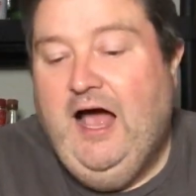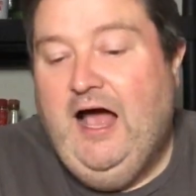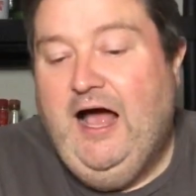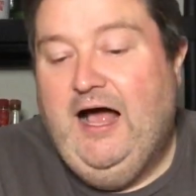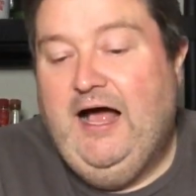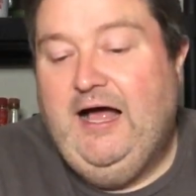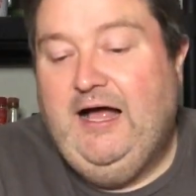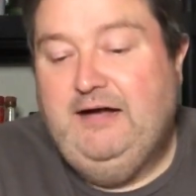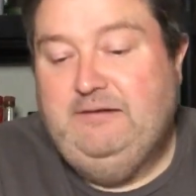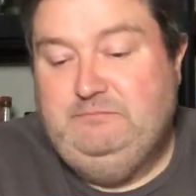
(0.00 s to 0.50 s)

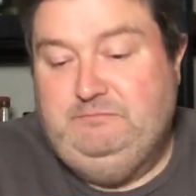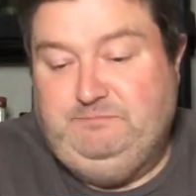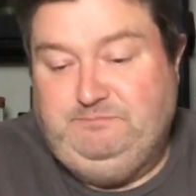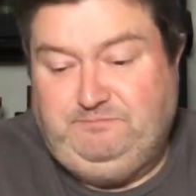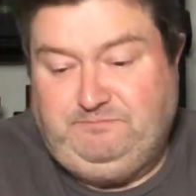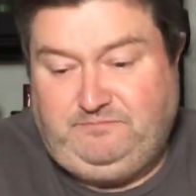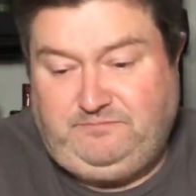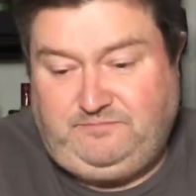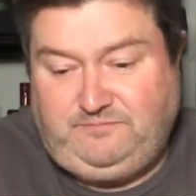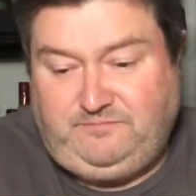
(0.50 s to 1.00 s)
Um,
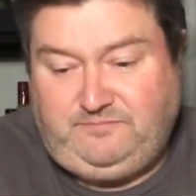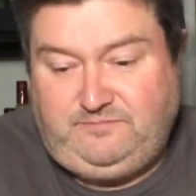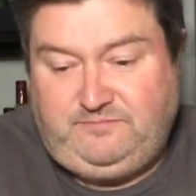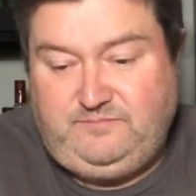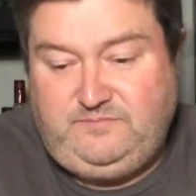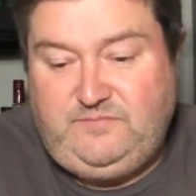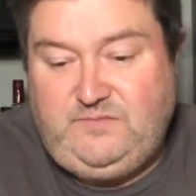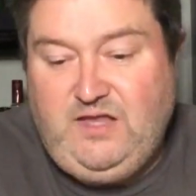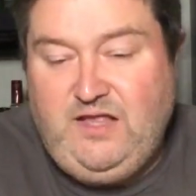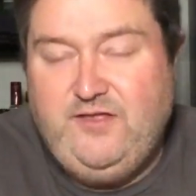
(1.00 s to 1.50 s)

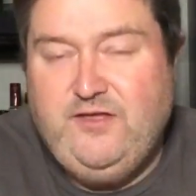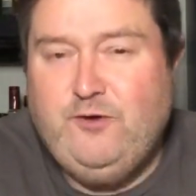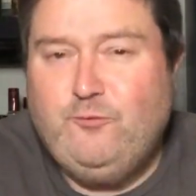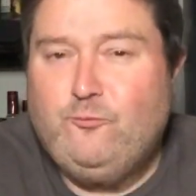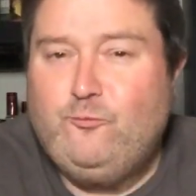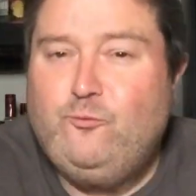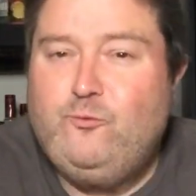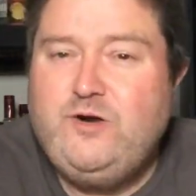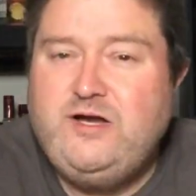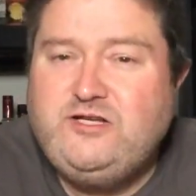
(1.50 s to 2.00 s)
the
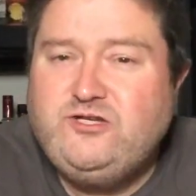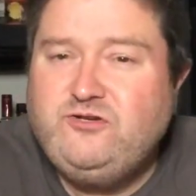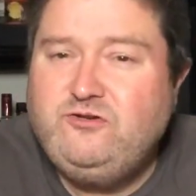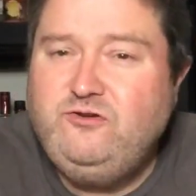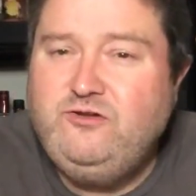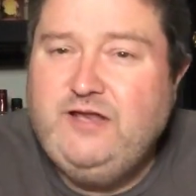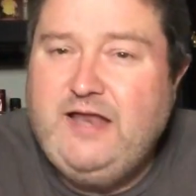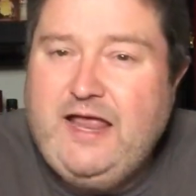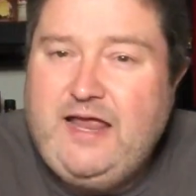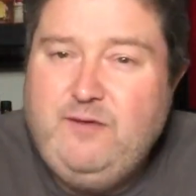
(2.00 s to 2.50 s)

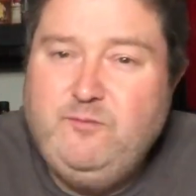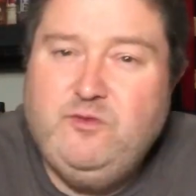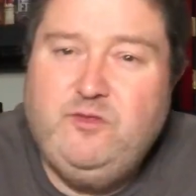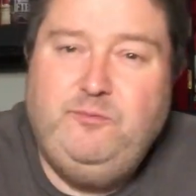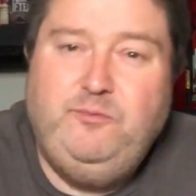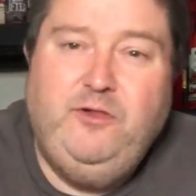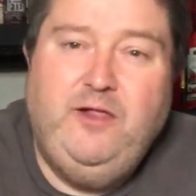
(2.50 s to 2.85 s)
original name of the